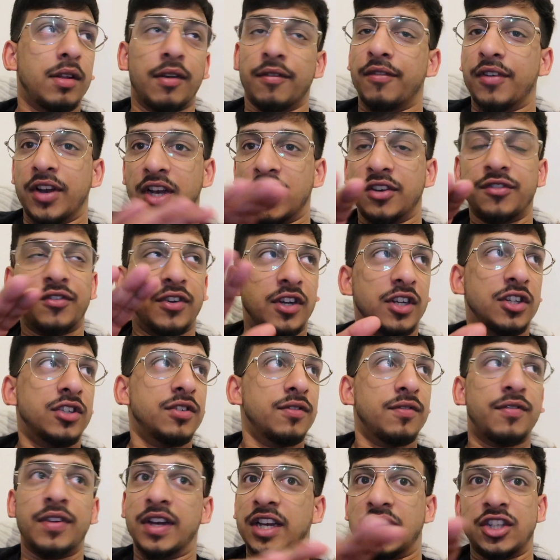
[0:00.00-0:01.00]
You're finished,
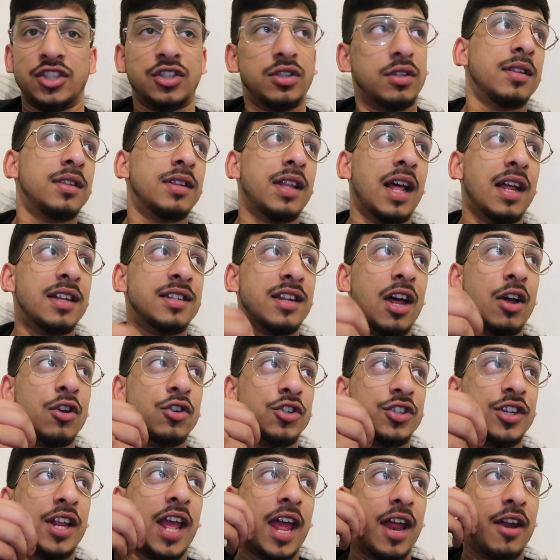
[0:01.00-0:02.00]
finished. That's how
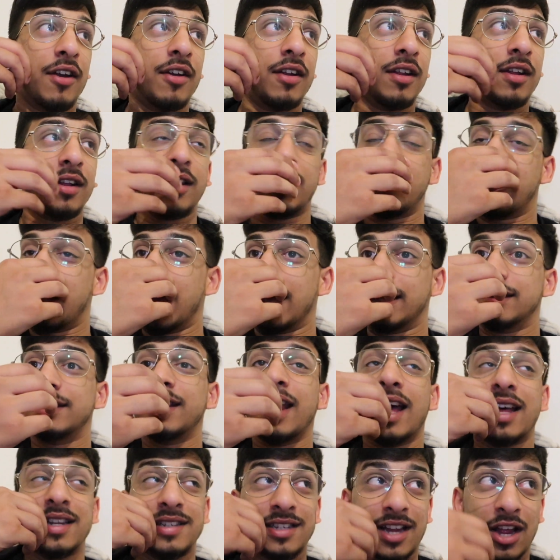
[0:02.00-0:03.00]
scary. Yeah,
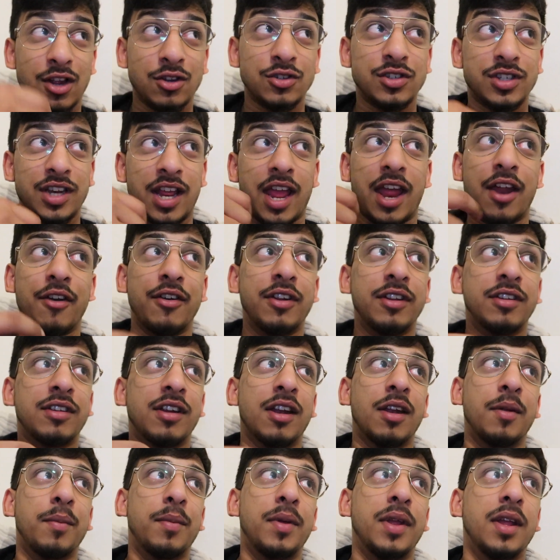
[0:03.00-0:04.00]
that's how scary it's
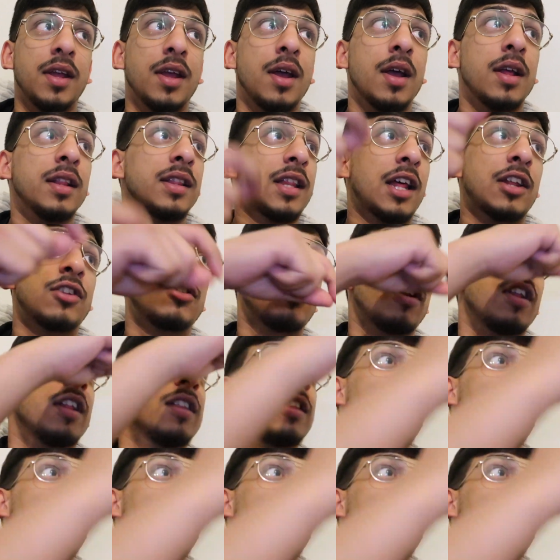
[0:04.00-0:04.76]
gonna be. That's